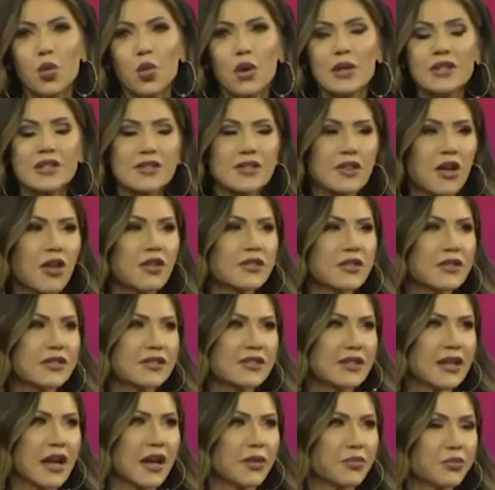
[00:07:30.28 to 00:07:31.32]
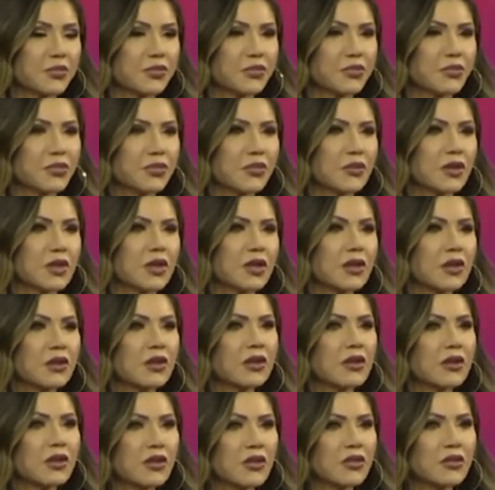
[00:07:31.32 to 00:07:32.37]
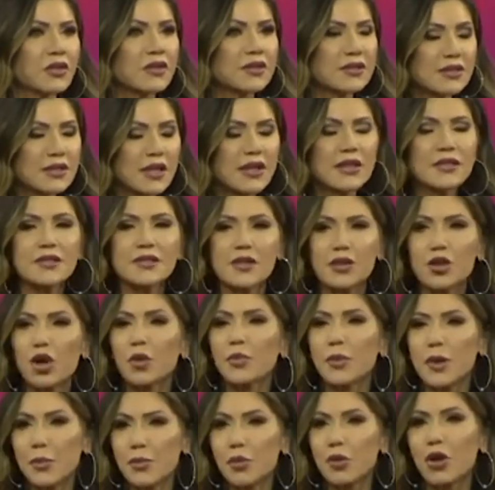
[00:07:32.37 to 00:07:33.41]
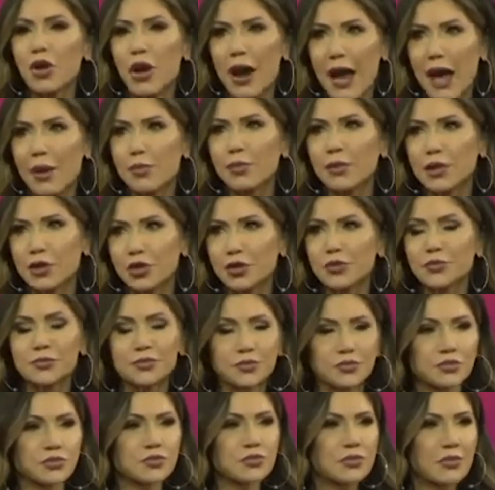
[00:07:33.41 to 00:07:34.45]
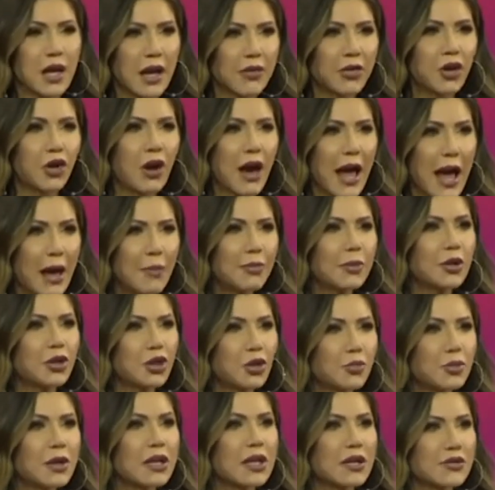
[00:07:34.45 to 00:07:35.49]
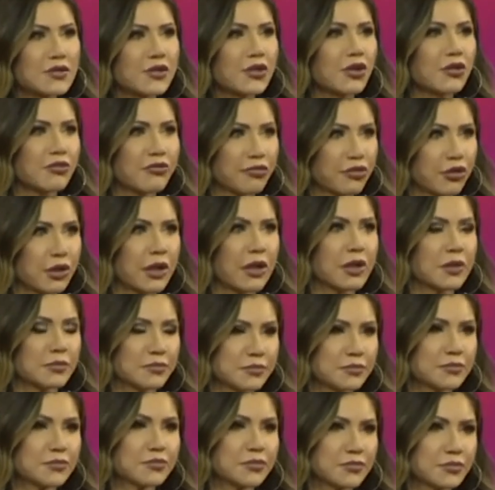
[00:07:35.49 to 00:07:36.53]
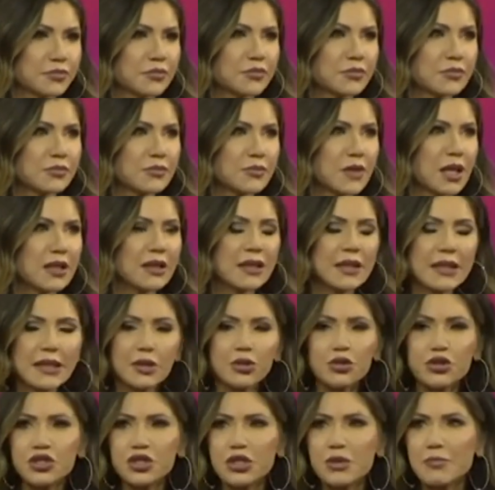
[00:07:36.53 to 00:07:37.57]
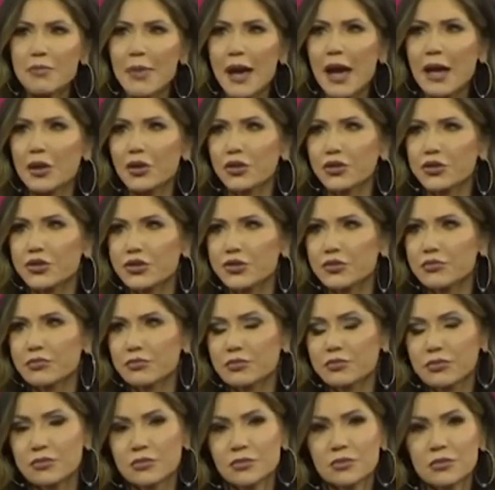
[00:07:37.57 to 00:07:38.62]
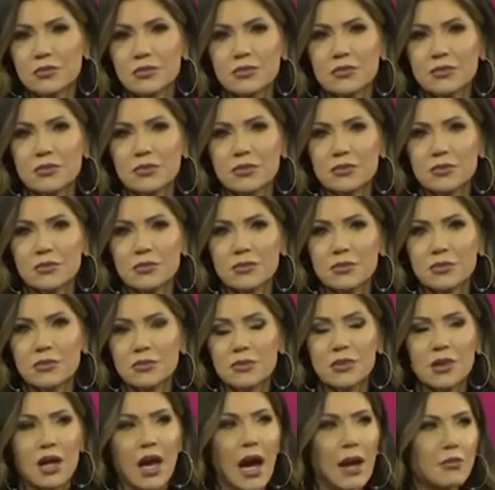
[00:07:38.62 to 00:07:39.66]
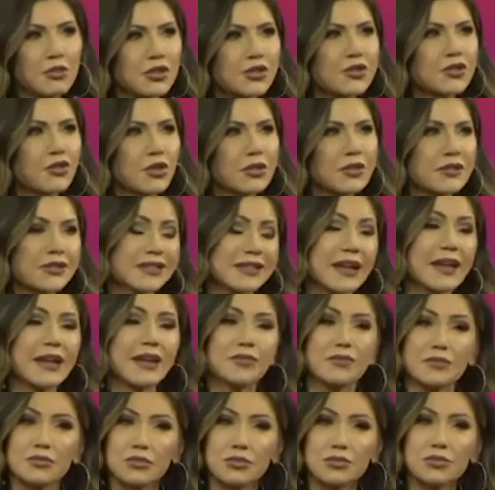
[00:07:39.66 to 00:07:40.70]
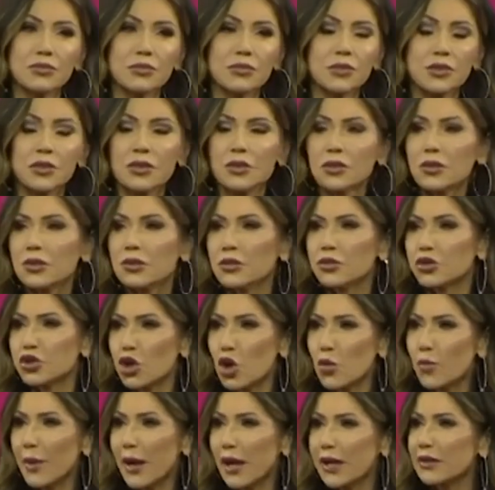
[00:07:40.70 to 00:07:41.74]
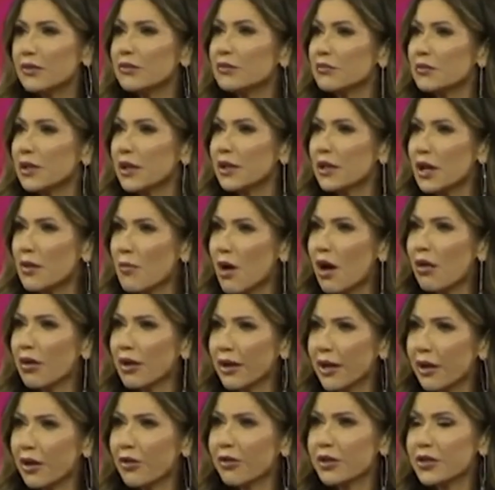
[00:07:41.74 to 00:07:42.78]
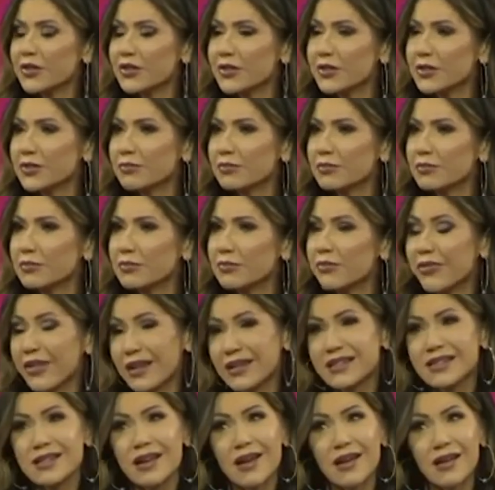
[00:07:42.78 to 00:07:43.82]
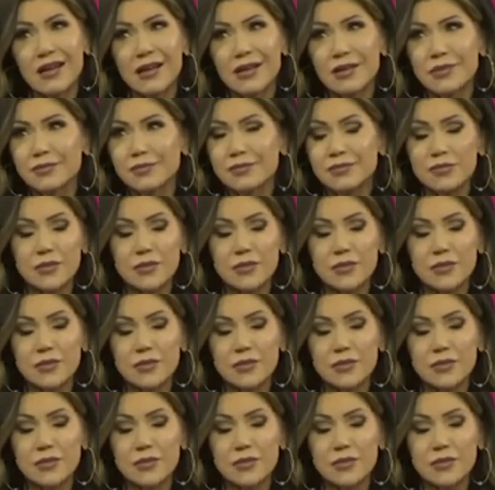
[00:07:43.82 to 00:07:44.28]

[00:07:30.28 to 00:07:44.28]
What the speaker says: What does all this say? This says that our people are happier. And they're happier because they're free. Leadership matters. I'm just going to say it. Joe Biden and Kamala Harris, they suck.